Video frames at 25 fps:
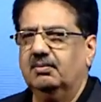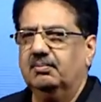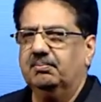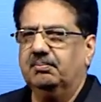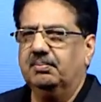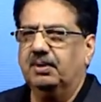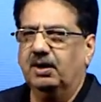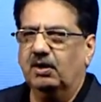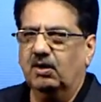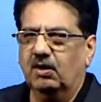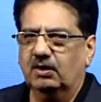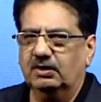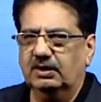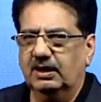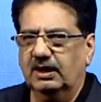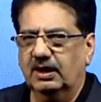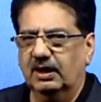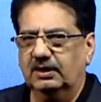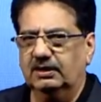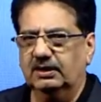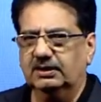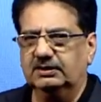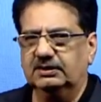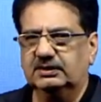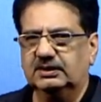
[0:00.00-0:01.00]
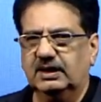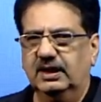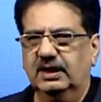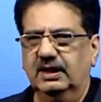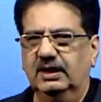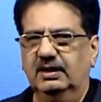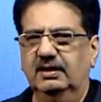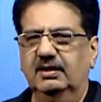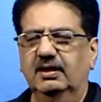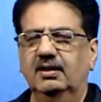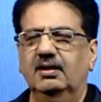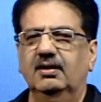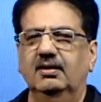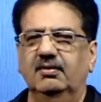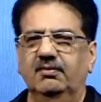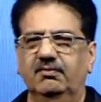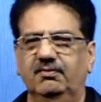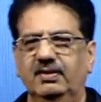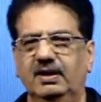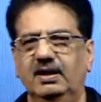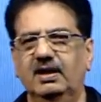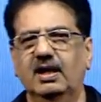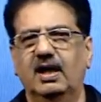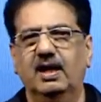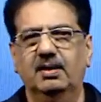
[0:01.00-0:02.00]
but on the other side,
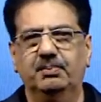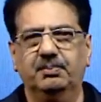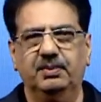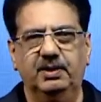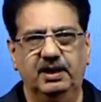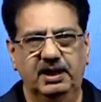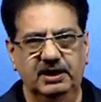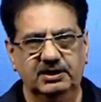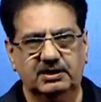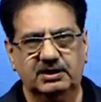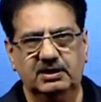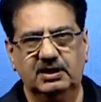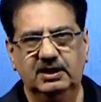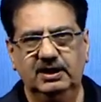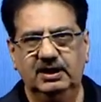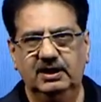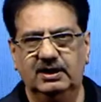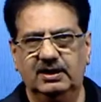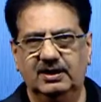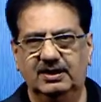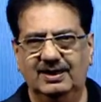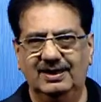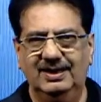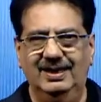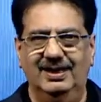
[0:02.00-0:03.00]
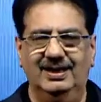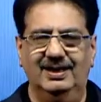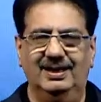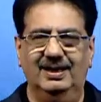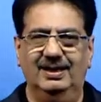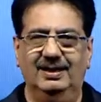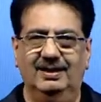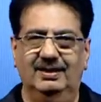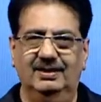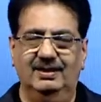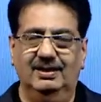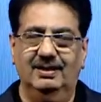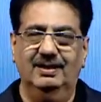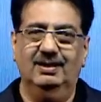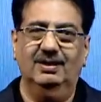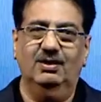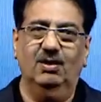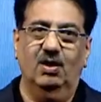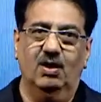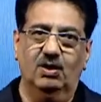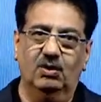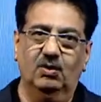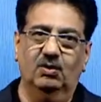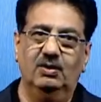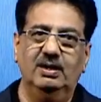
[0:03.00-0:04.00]
we are potentially creating
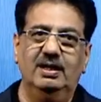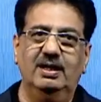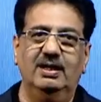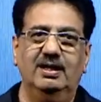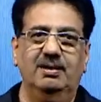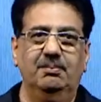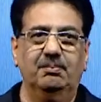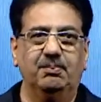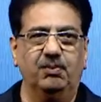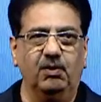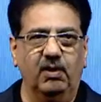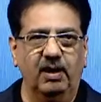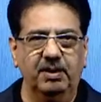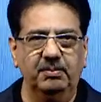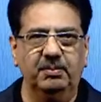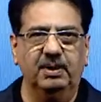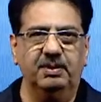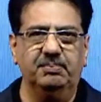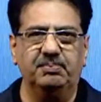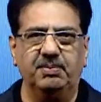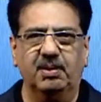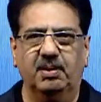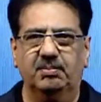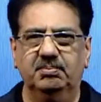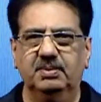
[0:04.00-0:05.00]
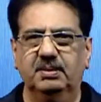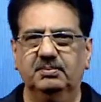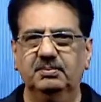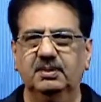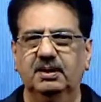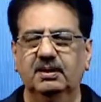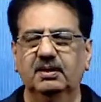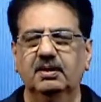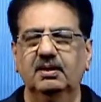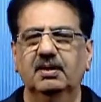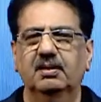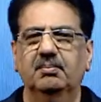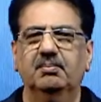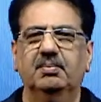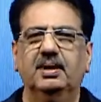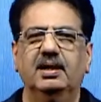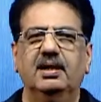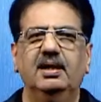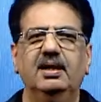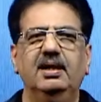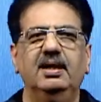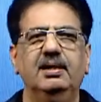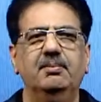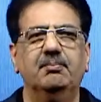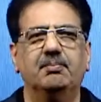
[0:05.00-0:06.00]
not only an employment problem, but an
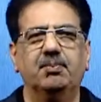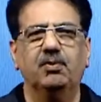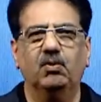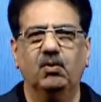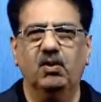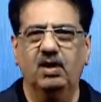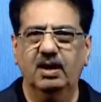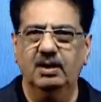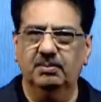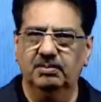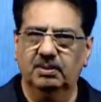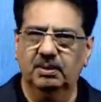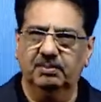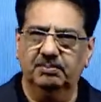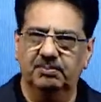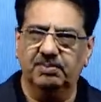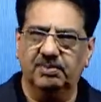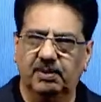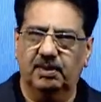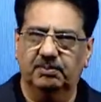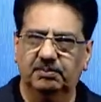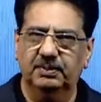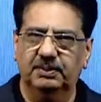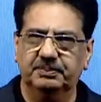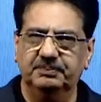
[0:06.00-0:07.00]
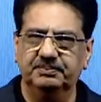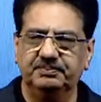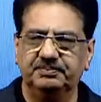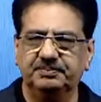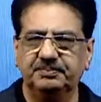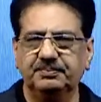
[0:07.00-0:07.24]
employable problem.